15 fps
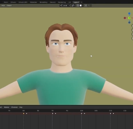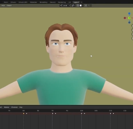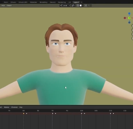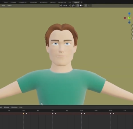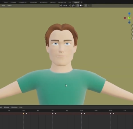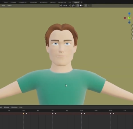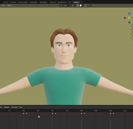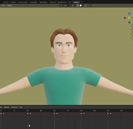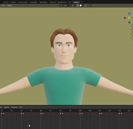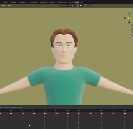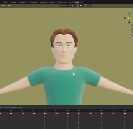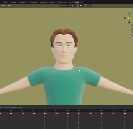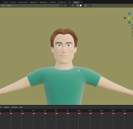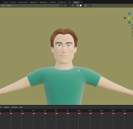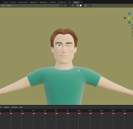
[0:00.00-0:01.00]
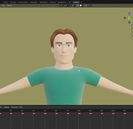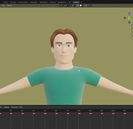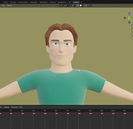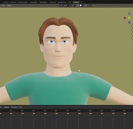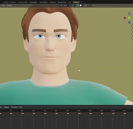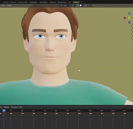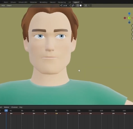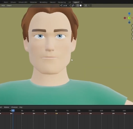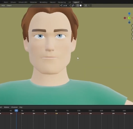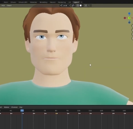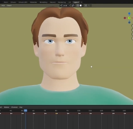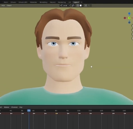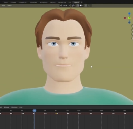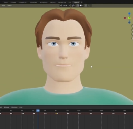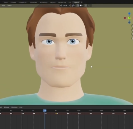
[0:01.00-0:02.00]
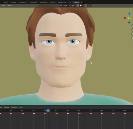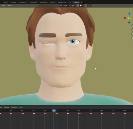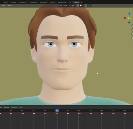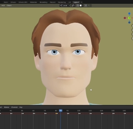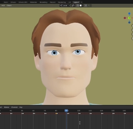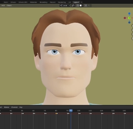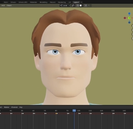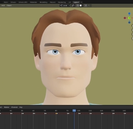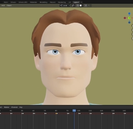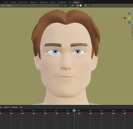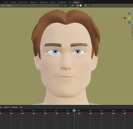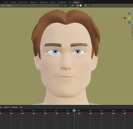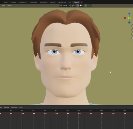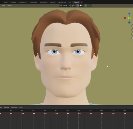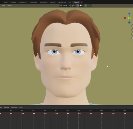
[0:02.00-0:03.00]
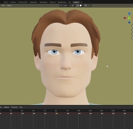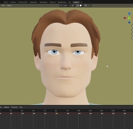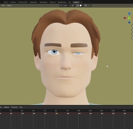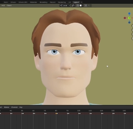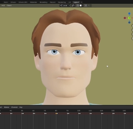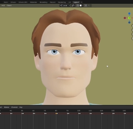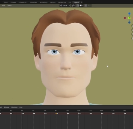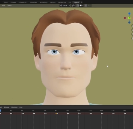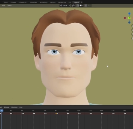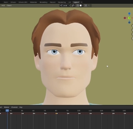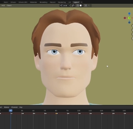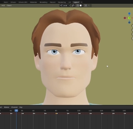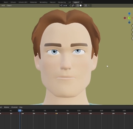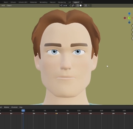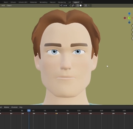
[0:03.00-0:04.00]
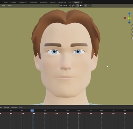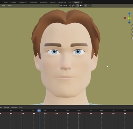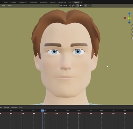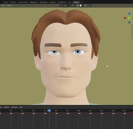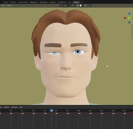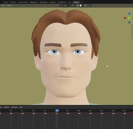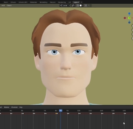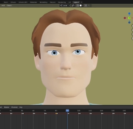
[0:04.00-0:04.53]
No one is speaking in this clip.